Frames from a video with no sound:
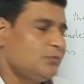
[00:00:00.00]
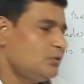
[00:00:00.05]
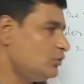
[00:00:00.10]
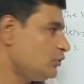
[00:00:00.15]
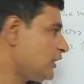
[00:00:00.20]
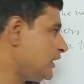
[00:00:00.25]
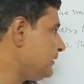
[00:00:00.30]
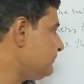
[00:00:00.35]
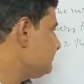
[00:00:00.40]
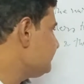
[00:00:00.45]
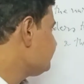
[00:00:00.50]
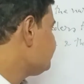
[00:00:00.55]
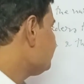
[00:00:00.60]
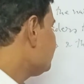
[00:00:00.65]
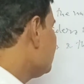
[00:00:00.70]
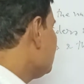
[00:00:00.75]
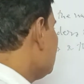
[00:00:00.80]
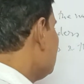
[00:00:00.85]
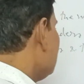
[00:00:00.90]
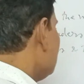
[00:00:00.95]
okay,
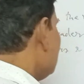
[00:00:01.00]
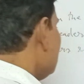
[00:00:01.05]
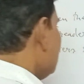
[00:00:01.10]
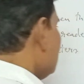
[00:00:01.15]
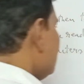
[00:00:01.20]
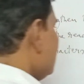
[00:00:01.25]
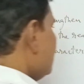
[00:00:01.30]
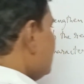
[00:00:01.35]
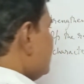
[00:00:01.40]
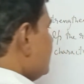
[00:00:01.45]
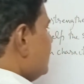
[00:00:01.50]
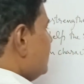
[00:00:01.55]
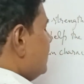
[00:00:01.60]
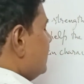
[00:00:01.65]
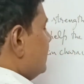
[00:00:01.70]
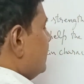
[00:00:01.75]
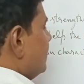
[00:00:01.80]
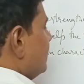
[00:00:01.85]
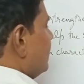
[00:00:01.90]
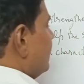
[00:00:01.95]

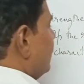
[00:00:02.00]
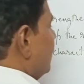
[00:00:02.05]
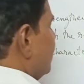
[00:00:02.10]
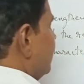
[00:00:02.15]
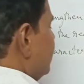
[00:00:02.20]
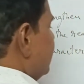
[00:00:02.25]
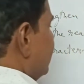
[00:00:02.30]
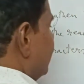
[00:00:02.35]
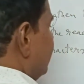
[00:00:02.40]
or in